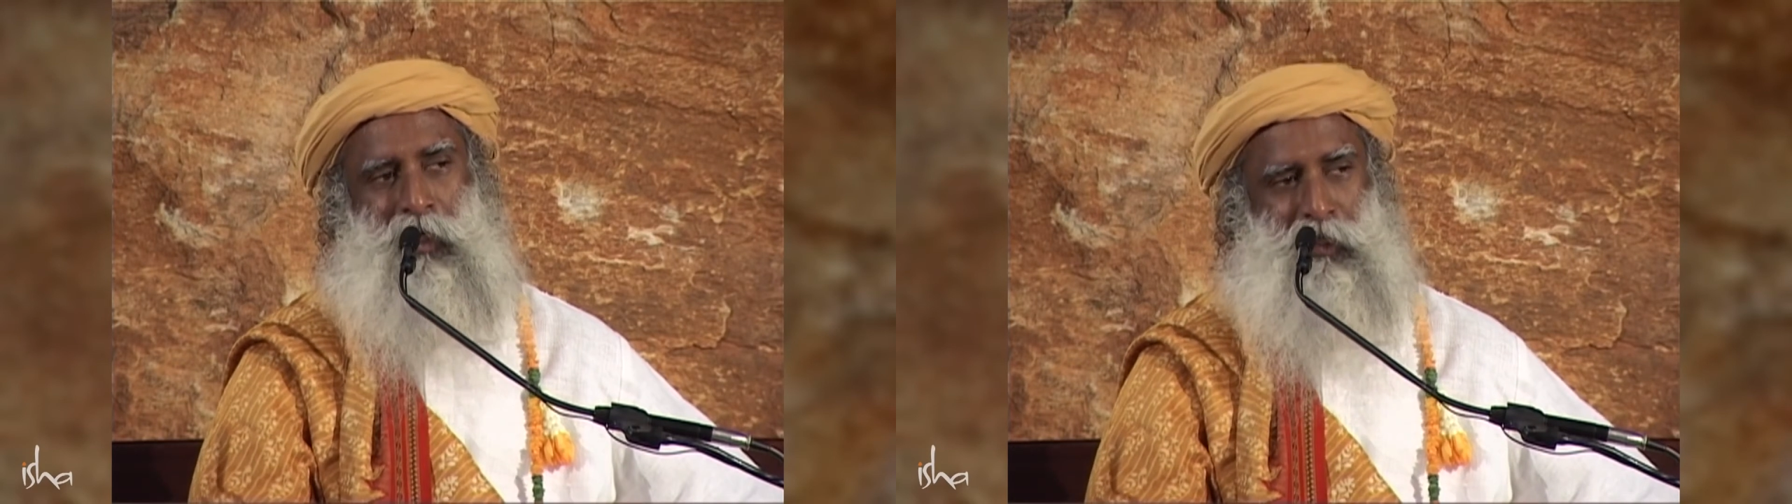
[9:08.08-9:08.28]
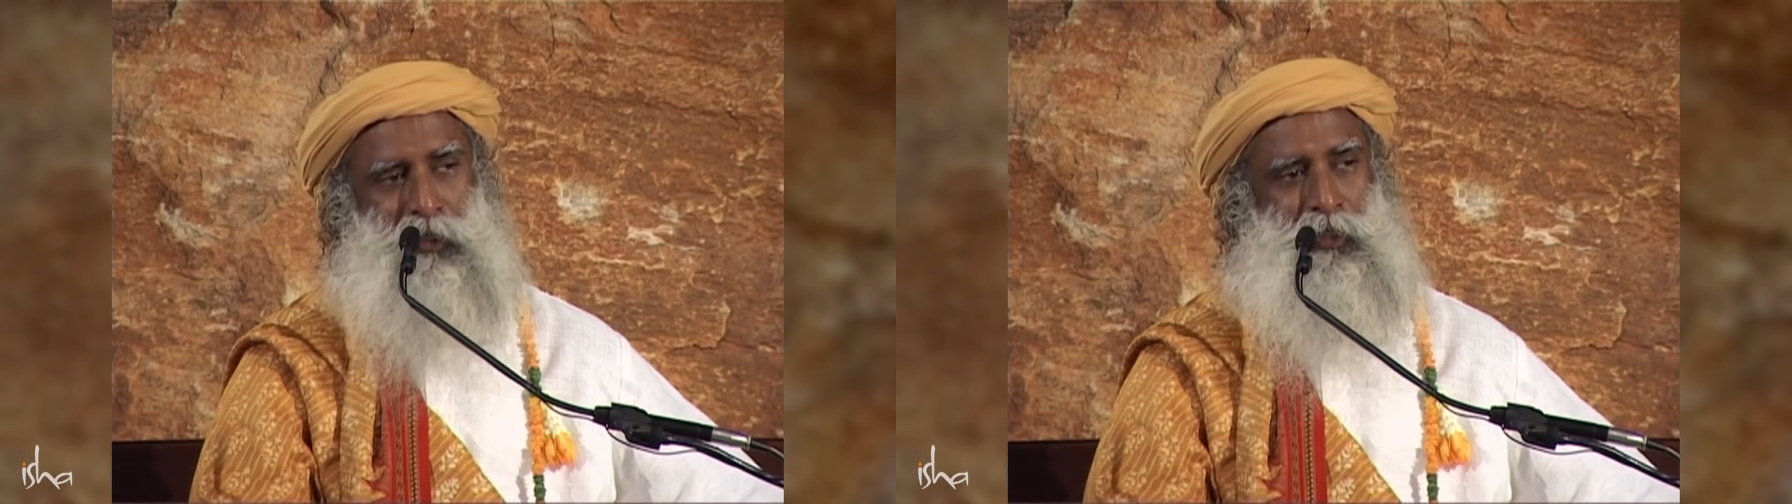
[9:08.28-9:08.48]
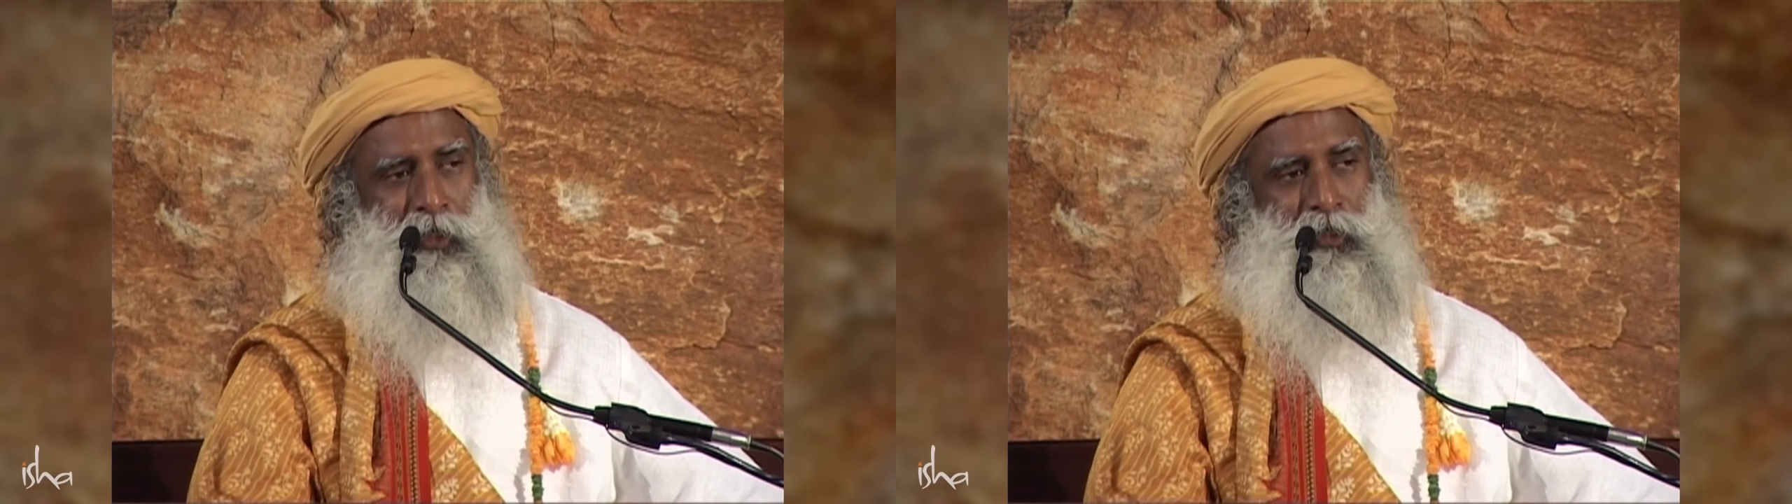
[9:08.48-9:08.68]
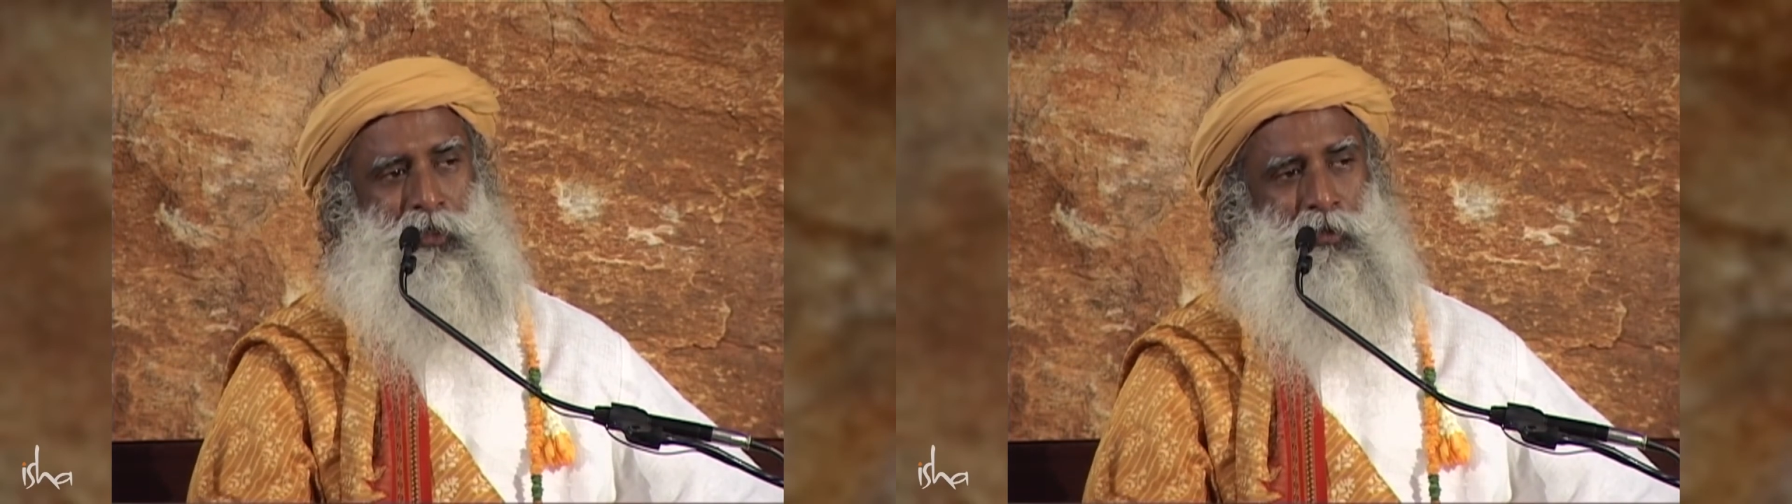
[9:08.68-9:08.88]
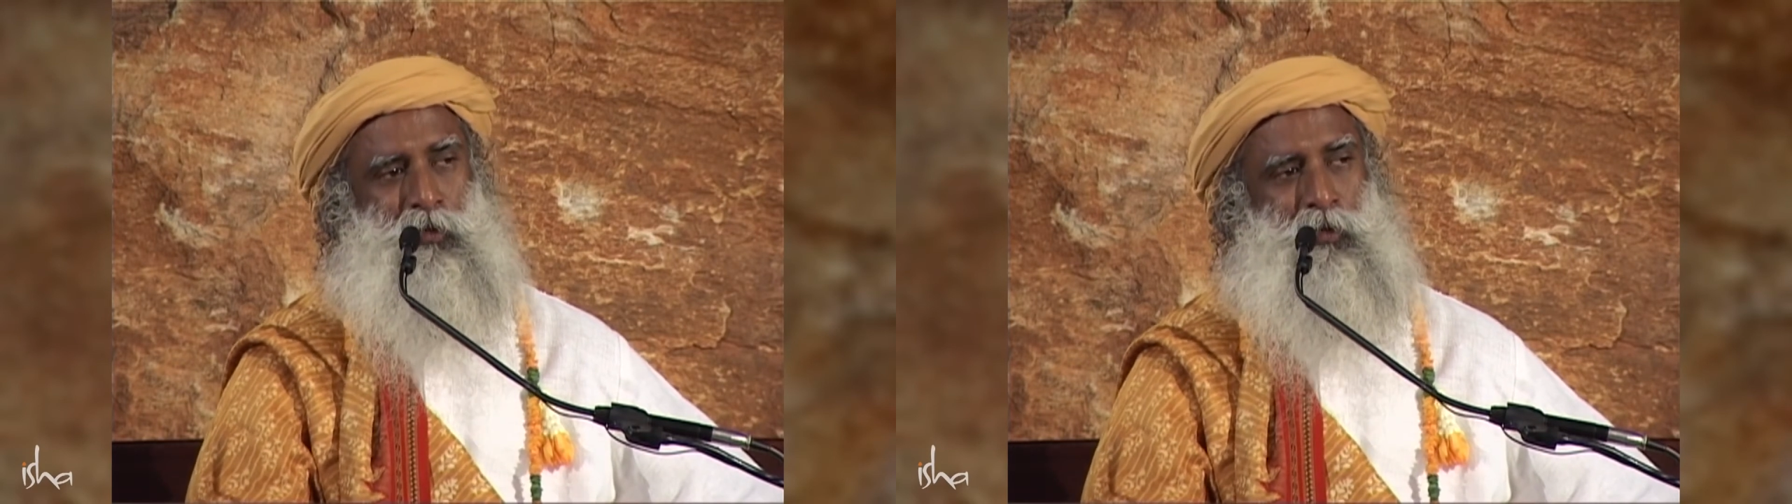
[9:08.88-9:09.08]
100
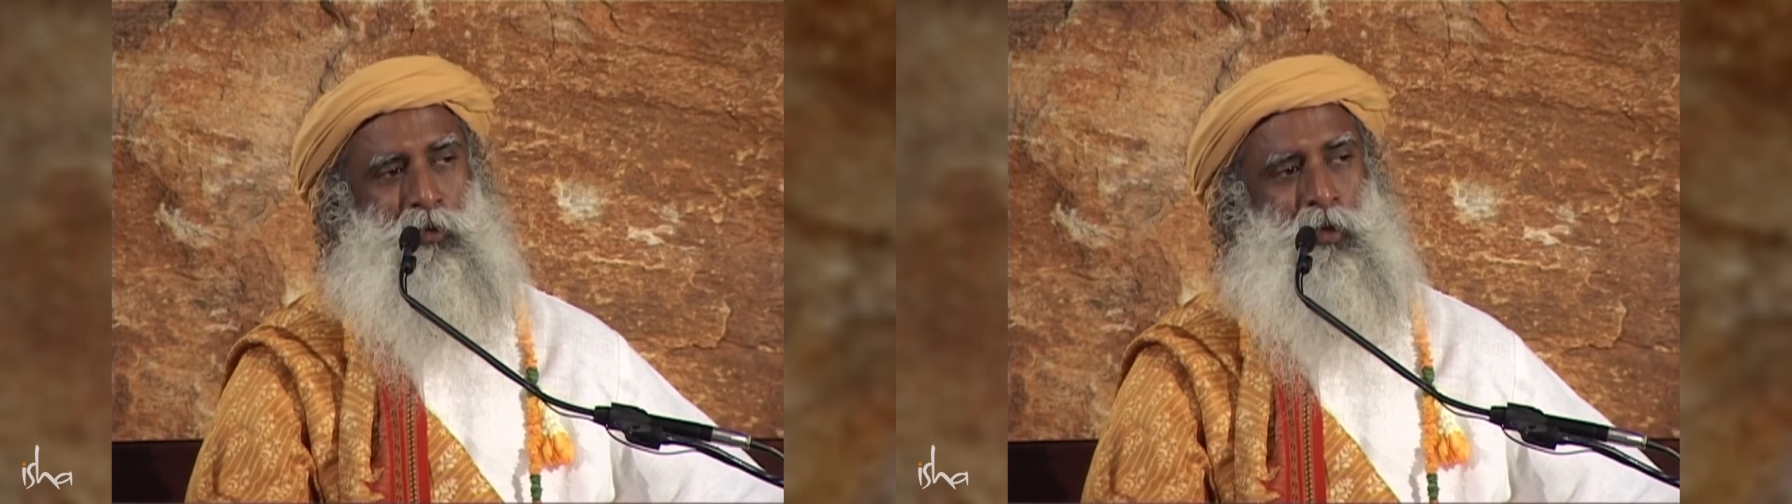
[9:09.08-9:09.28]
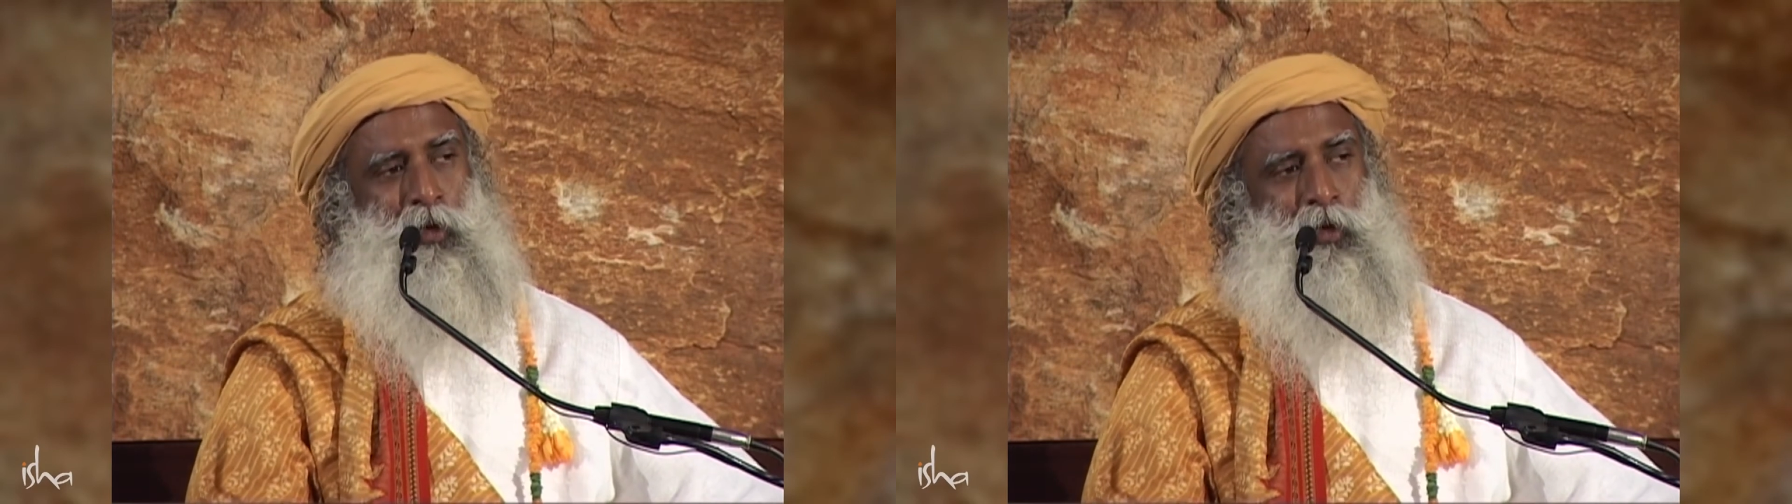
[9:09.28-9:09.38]
years ago,